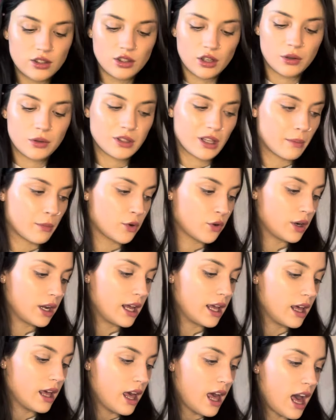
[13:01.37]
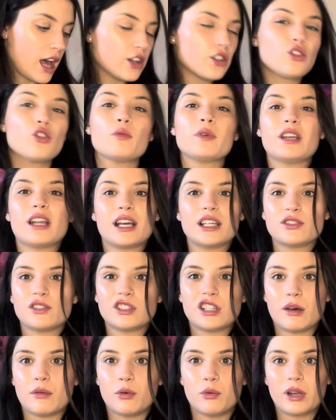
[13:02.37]
so summery. I just thought it'd be nice for
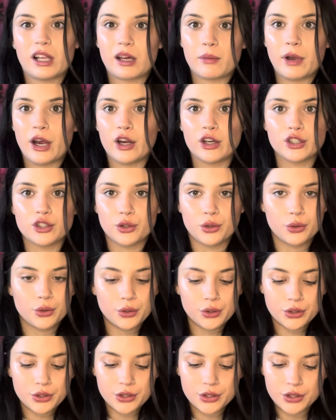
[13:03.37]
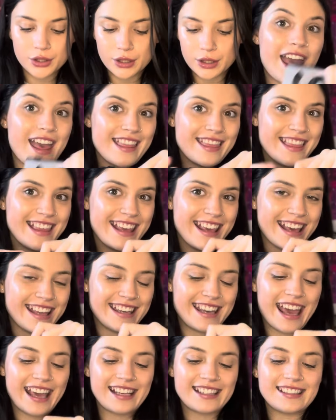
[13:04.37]
summer, wear a pair of shorts. The
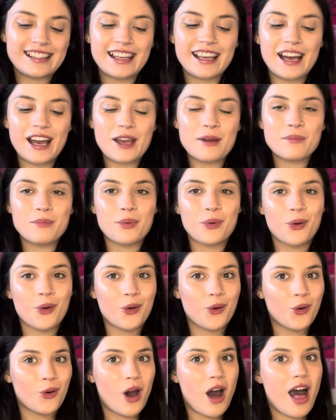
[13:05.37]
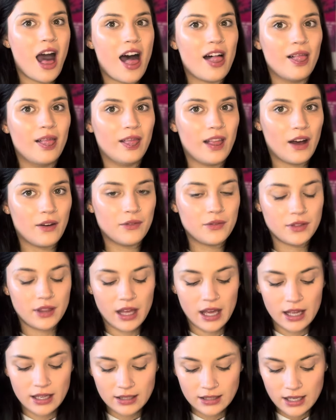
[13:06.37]
next thing I bought, I love
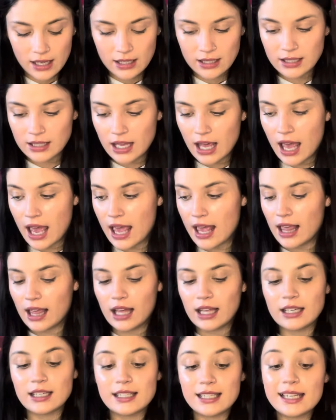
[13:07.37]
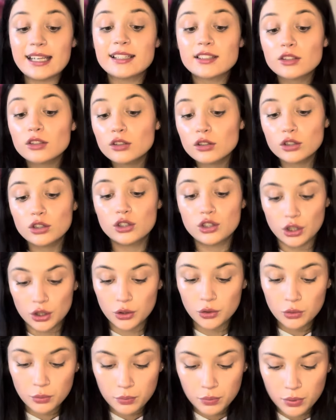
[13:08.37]
this. It's a diesel
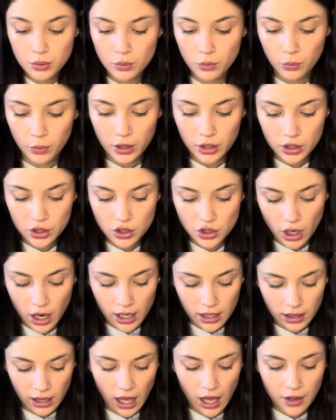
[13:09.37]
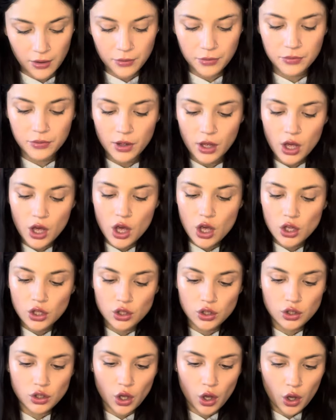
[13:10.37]
dupe, which I love.
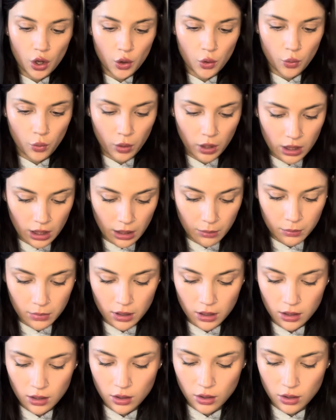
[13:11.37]
So let me